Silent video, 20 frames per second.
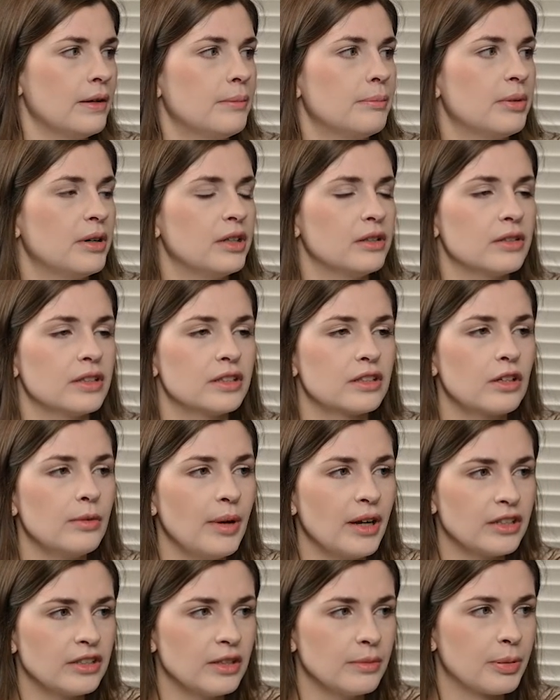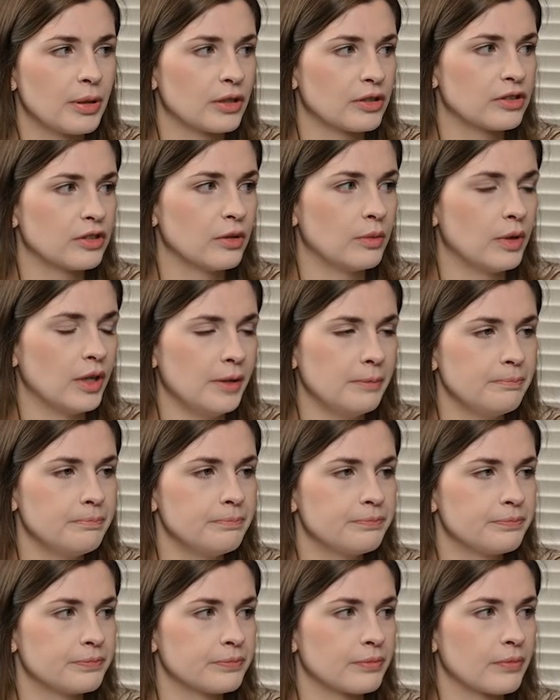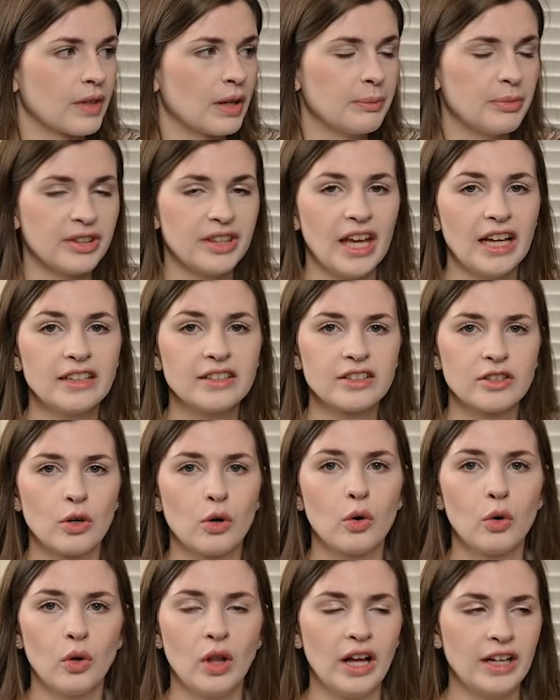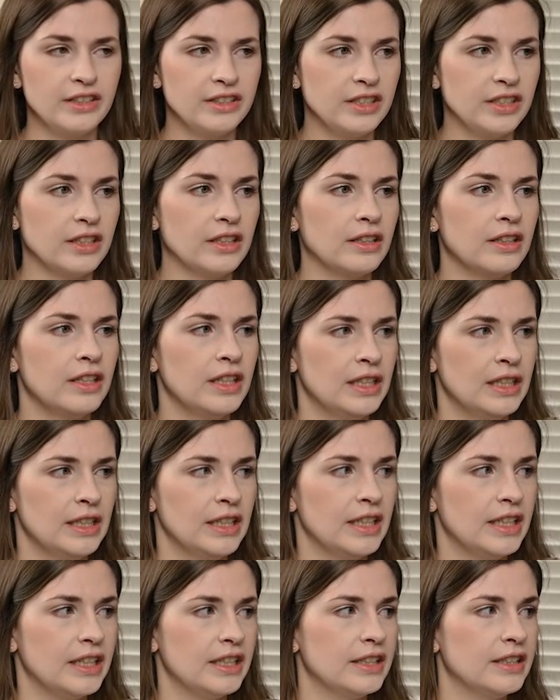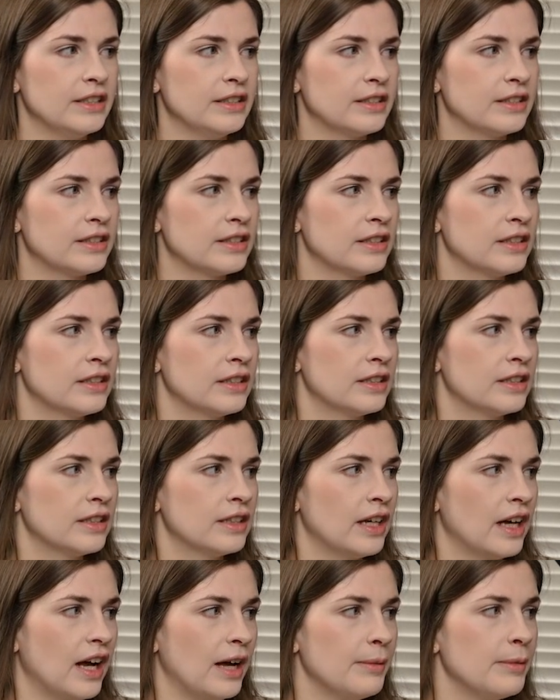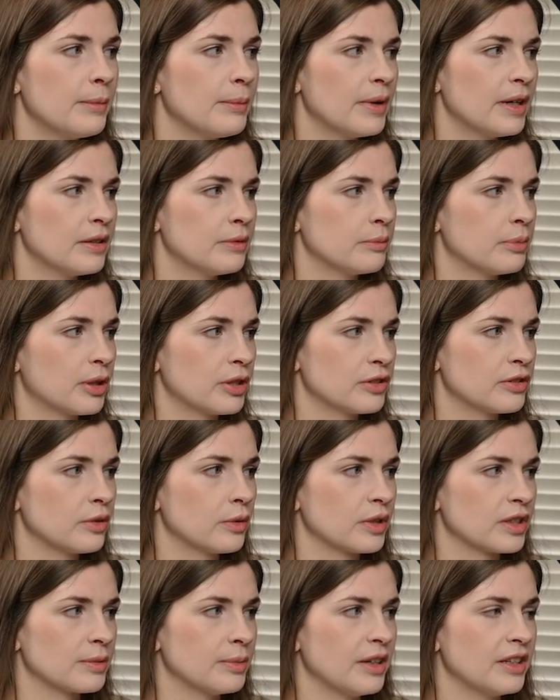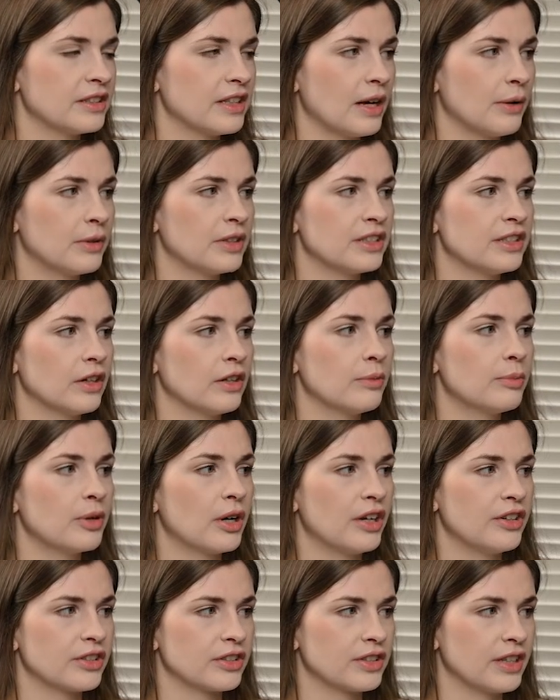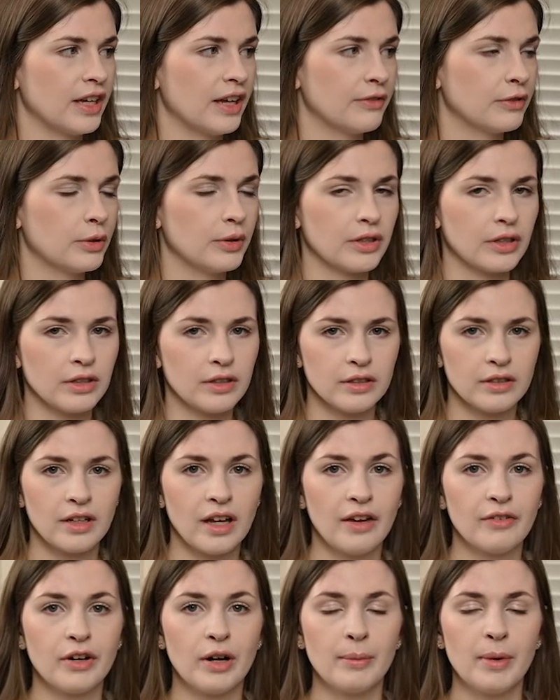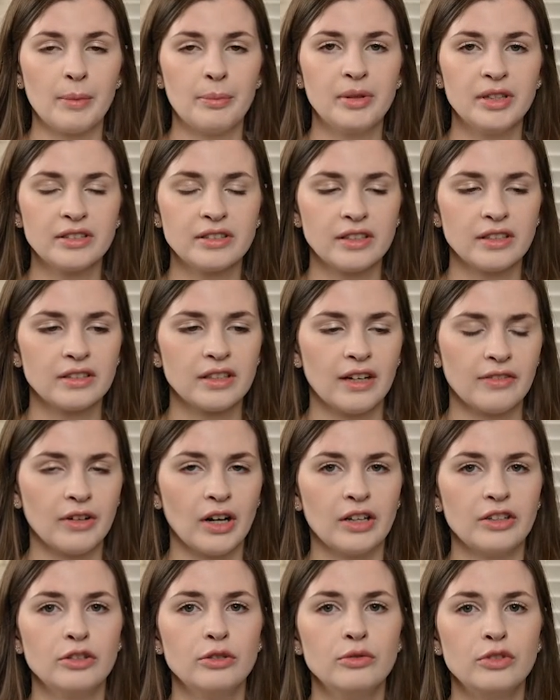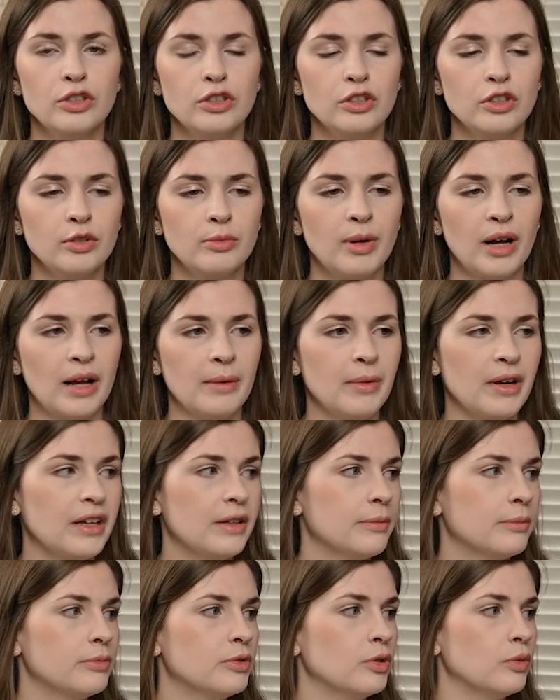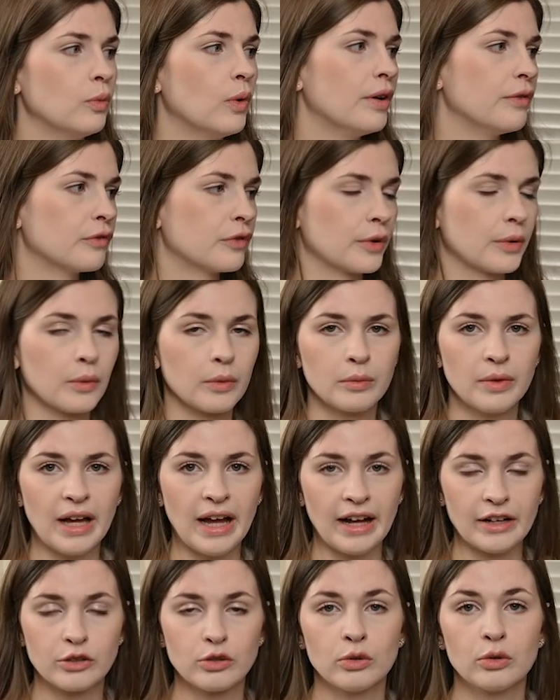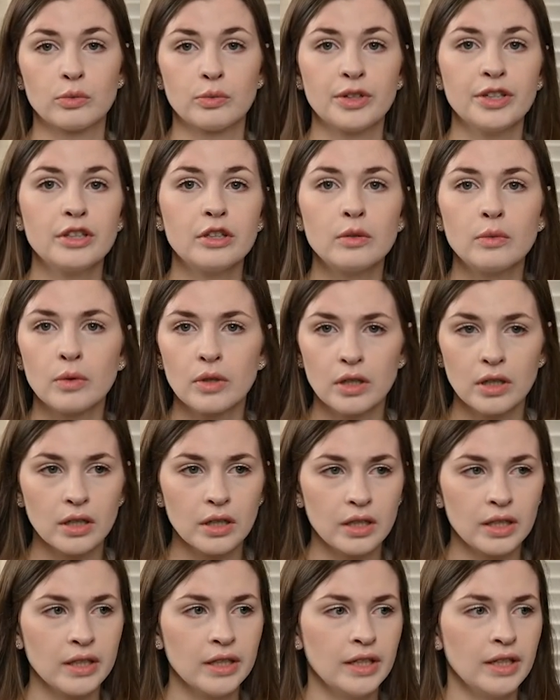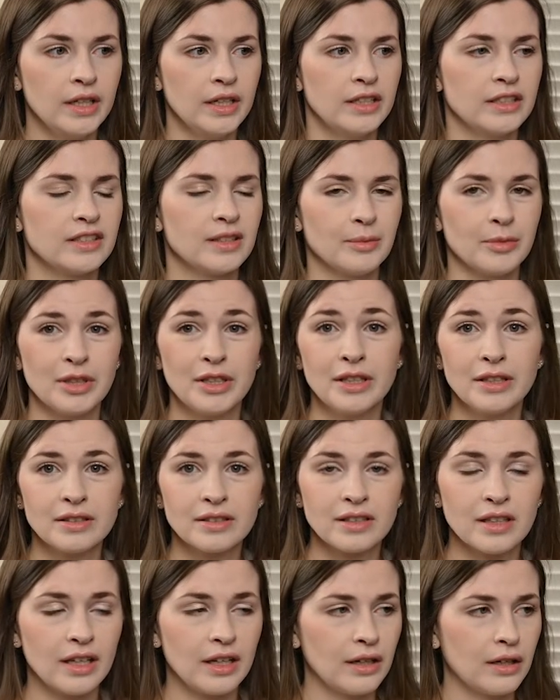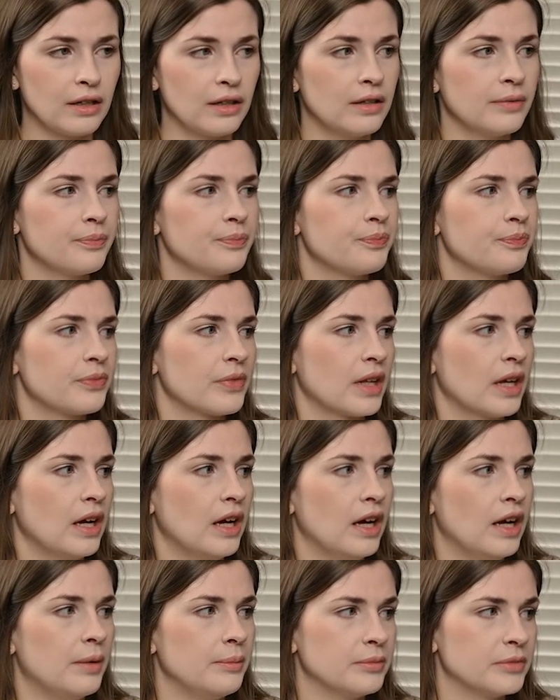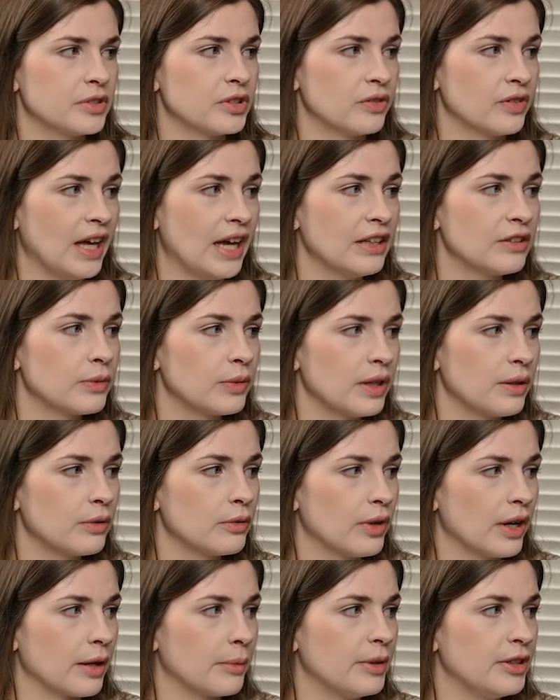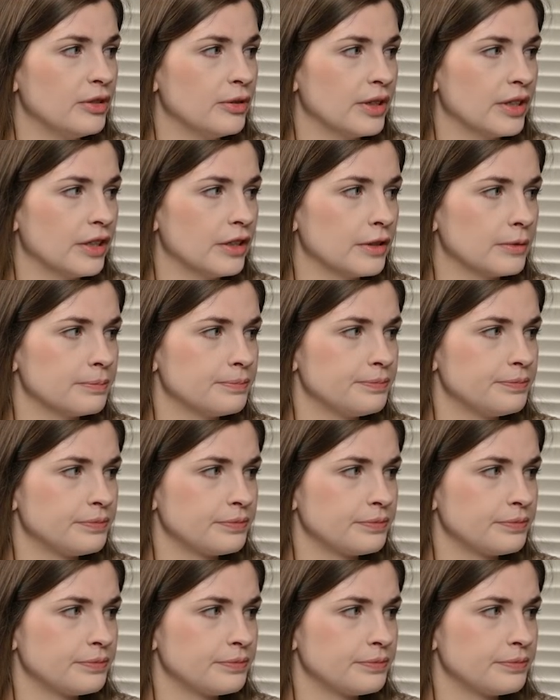But let's go back to the personal one. But that's the whole idea is I'm in my personal workspace. I want to see all the projects I have going on. I've got my business, I've got YouTube. I might do one for actual real work, some links there. Um, so that's what I would recommend doing here.